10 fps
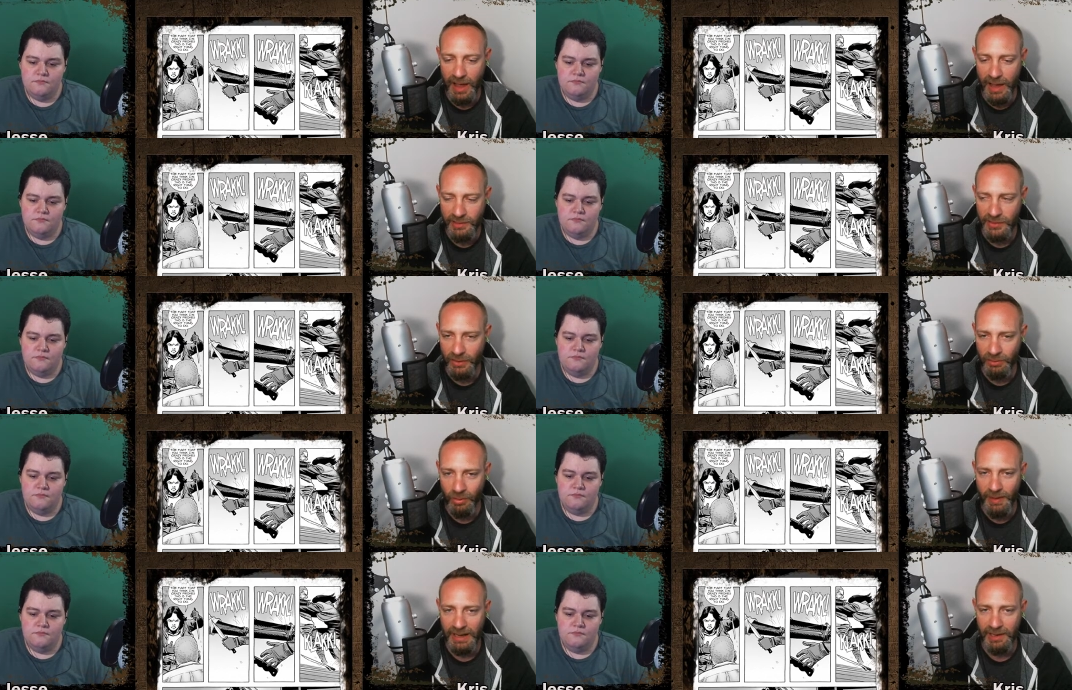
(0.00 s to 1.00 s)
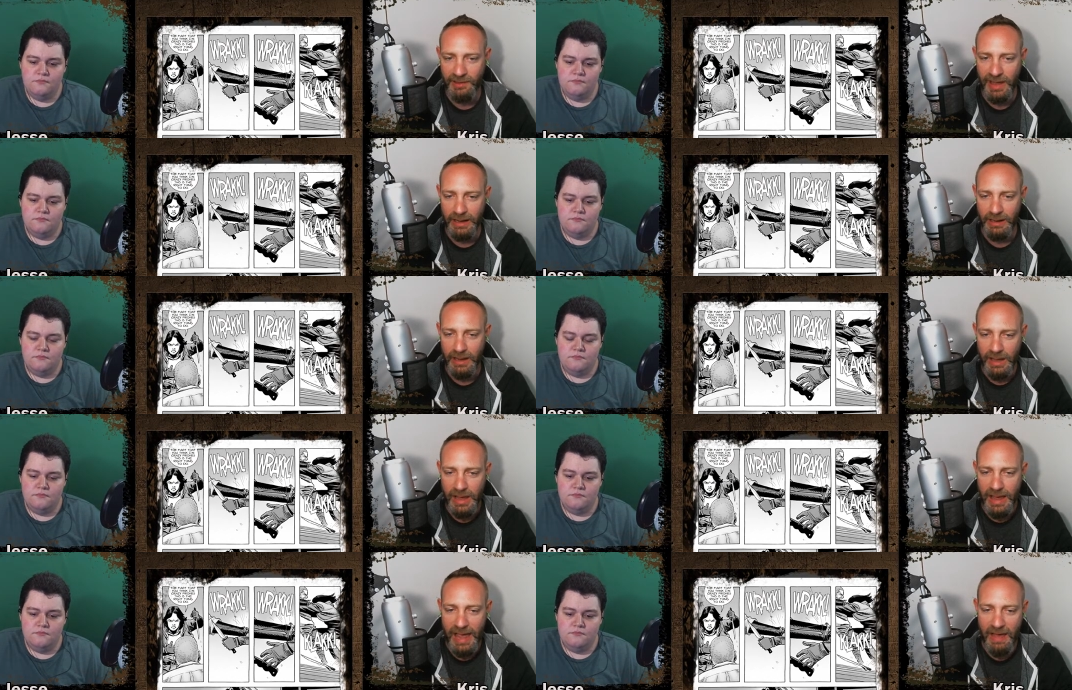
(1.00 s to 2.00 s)
Speaker 1: eyes are starting to roll back in his head.
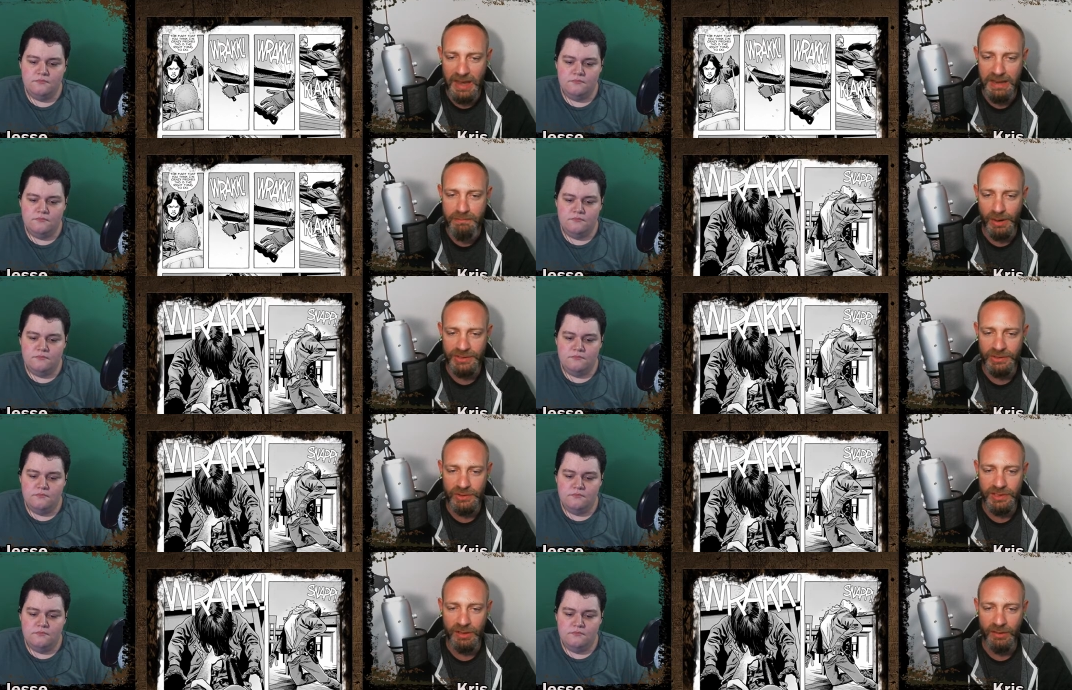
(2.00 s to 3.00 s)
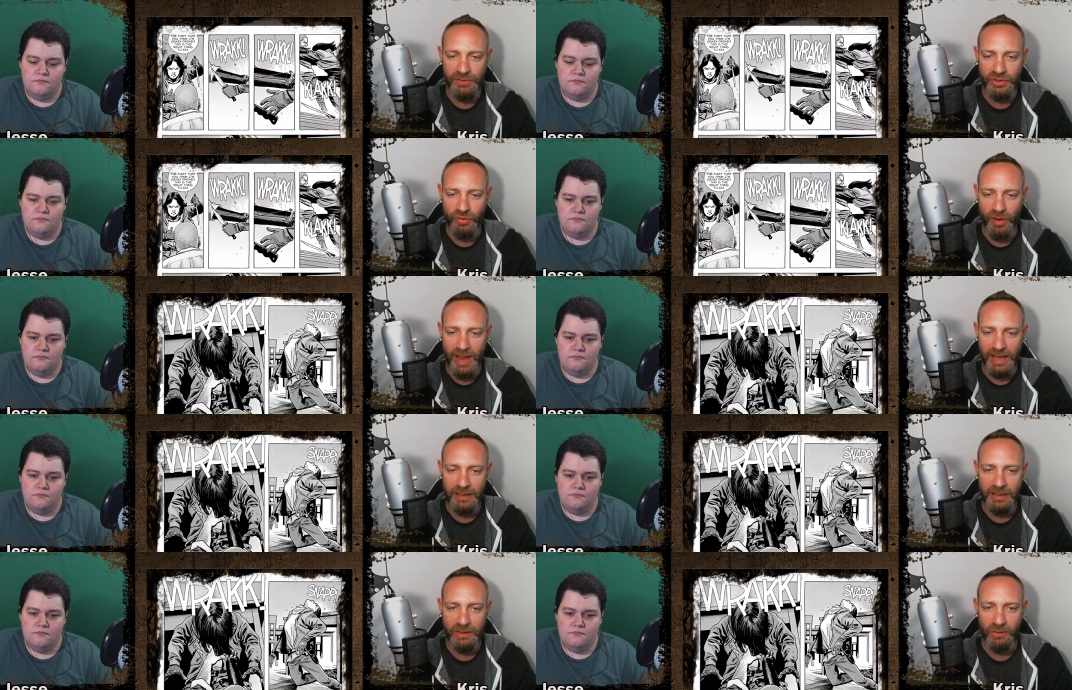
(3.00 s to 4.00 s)
And then he musters enough
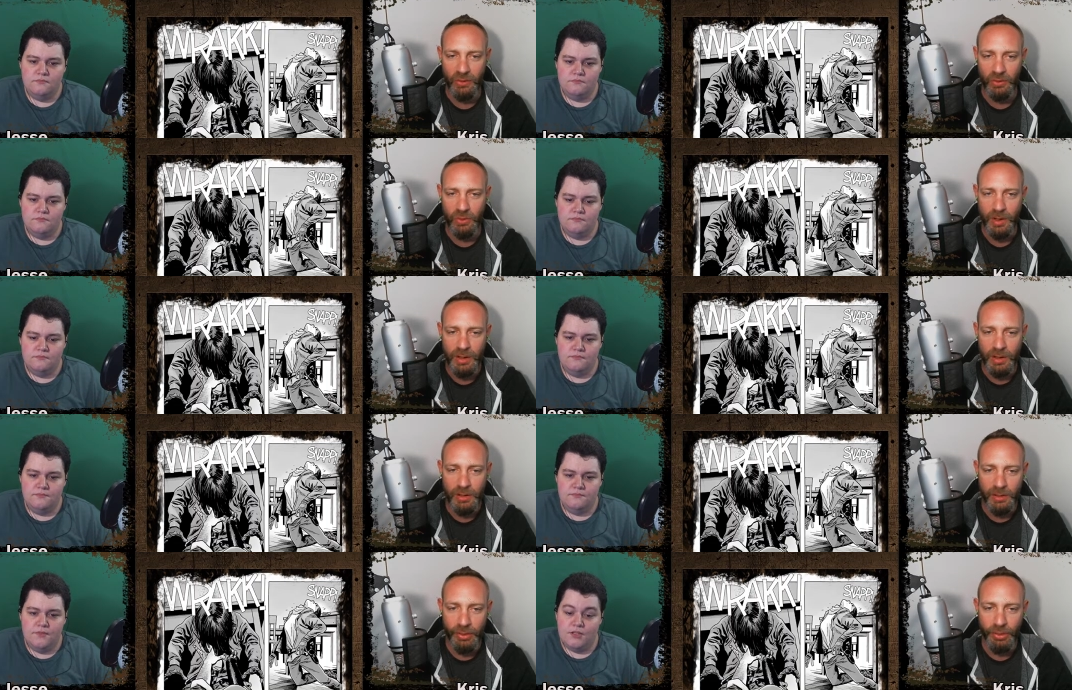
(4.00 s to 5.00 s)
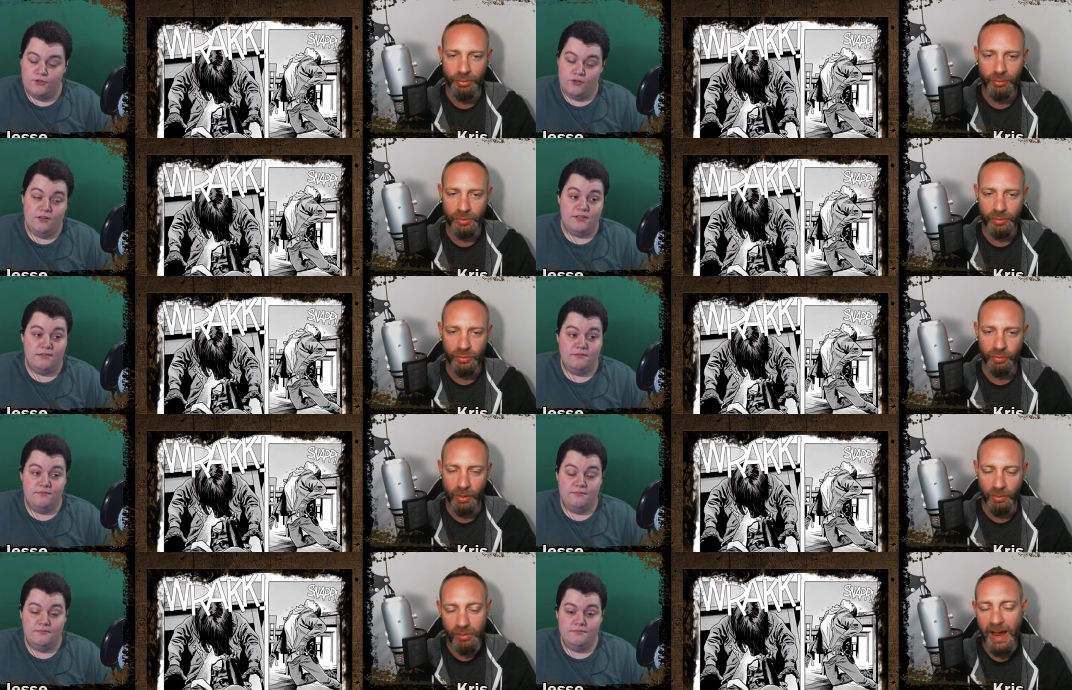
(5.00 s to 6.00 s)
strength to. Adrenaline.
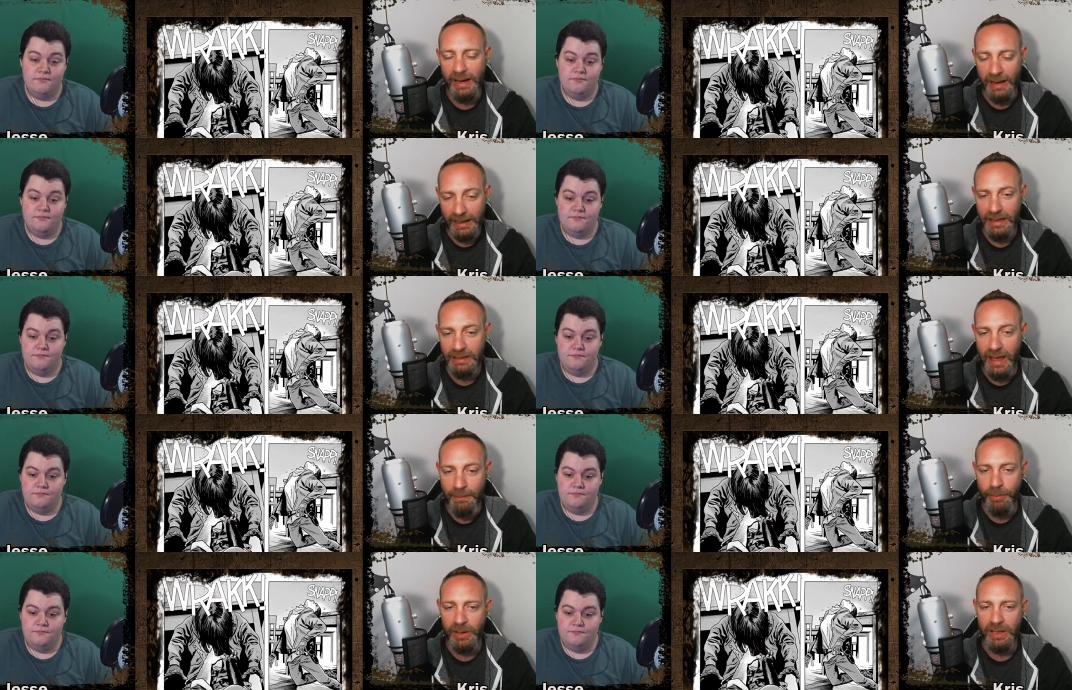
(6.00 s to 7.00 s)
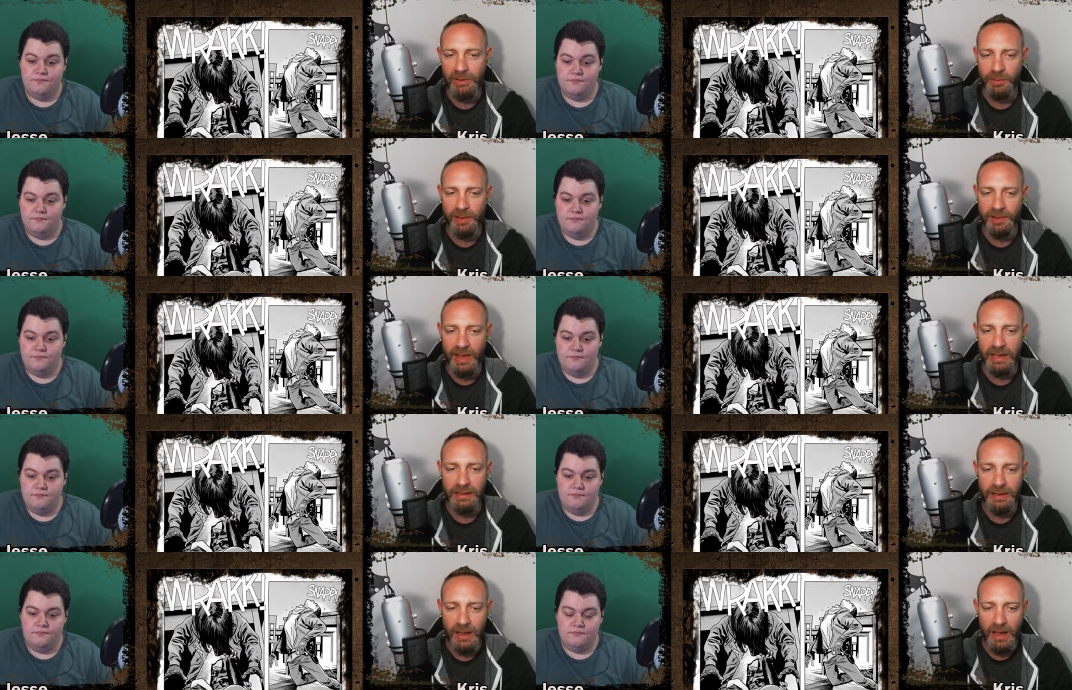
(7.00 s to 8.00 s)
Throw, right, I get that. But here's what I'm
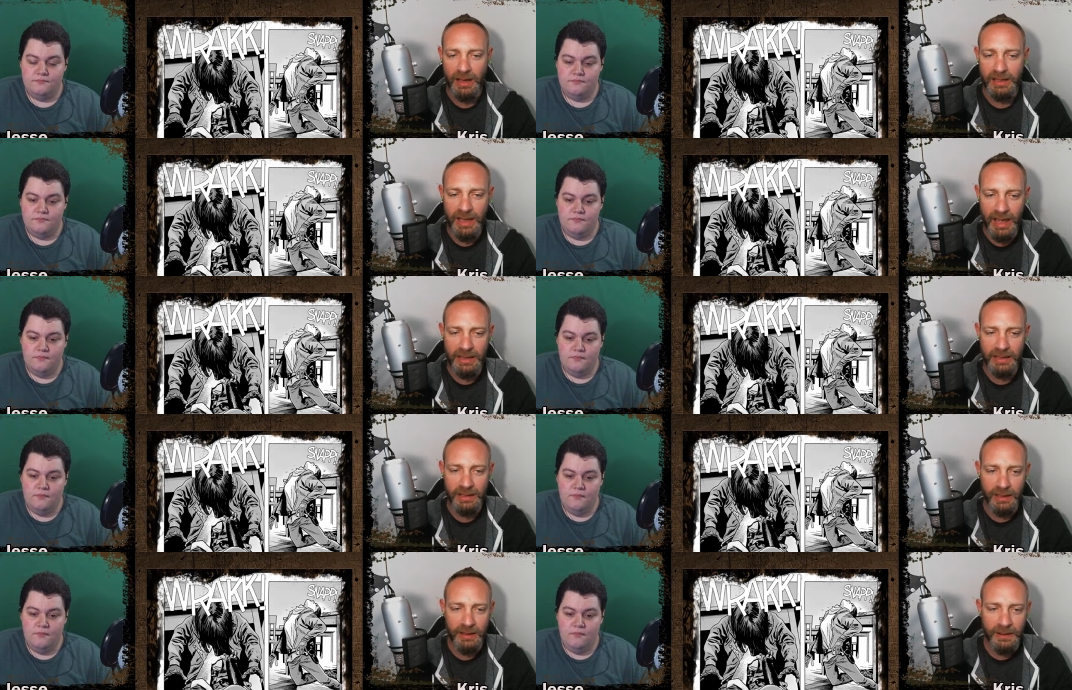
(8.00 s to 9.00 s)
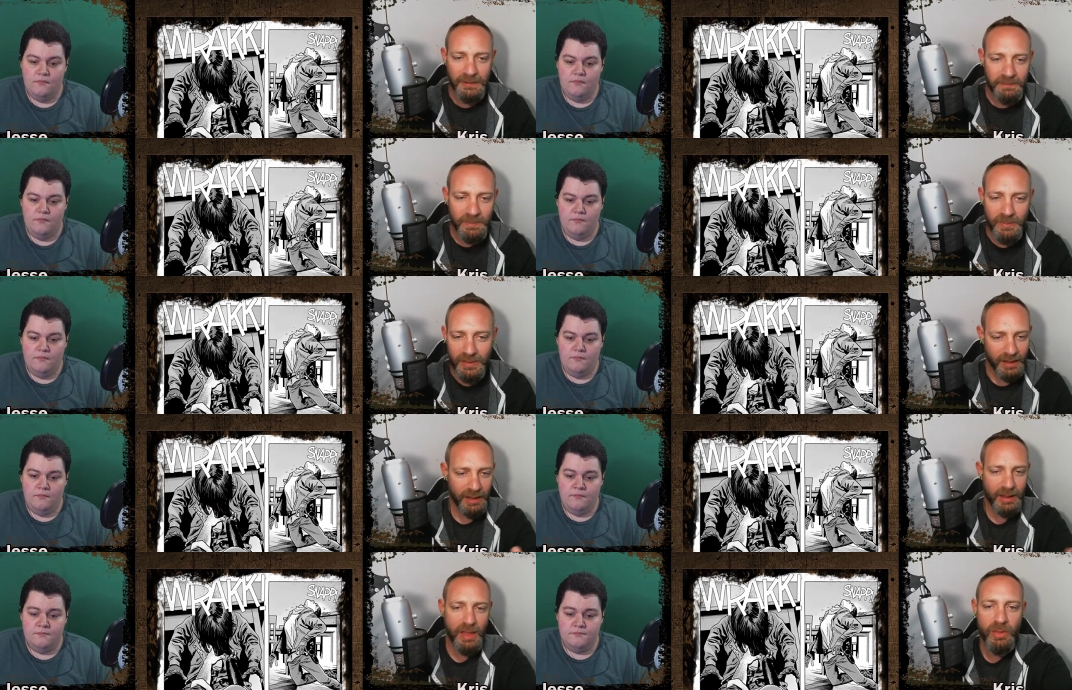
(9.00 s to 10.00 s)
saying. Again,
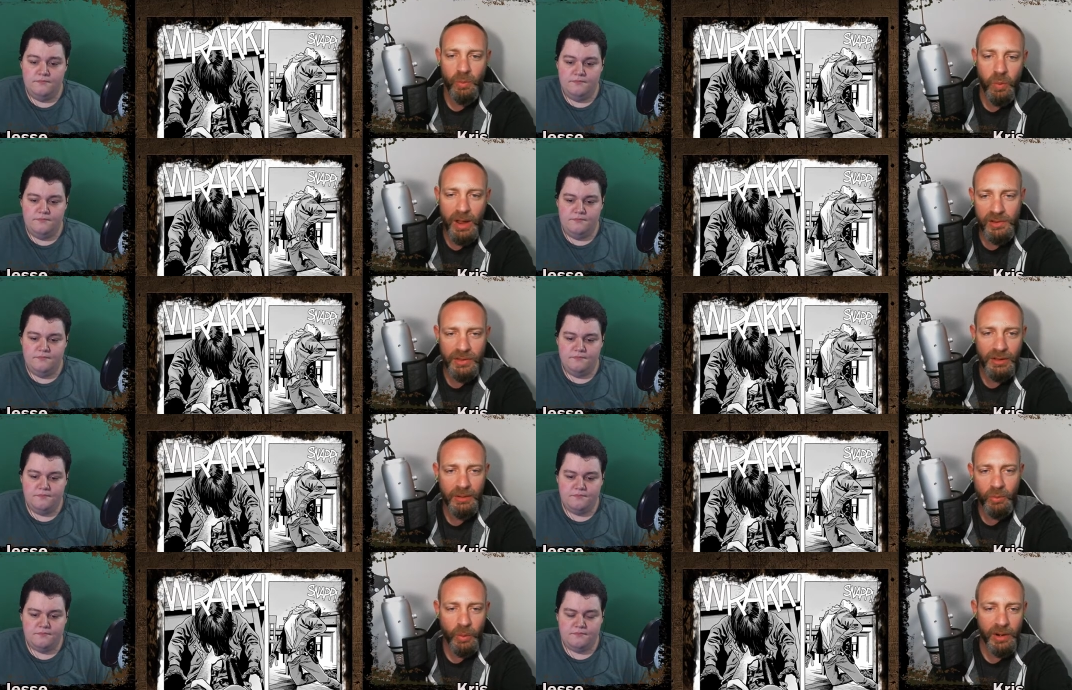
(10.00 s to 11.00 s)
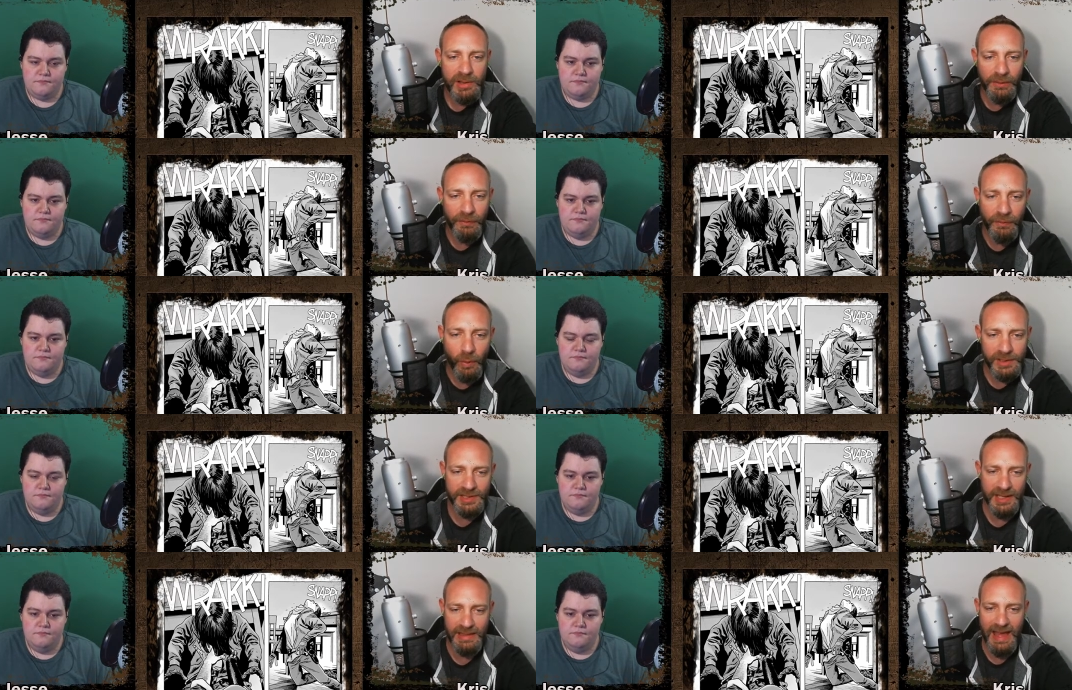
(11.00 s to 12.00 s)
where's the where's the
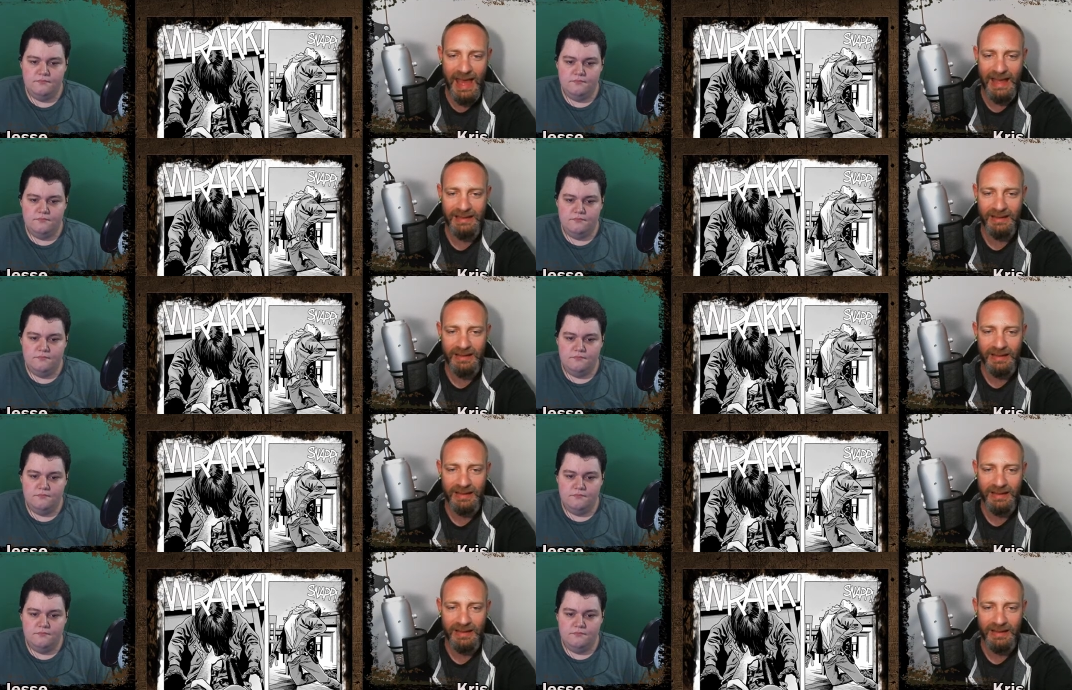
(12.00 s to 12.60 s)
force in that?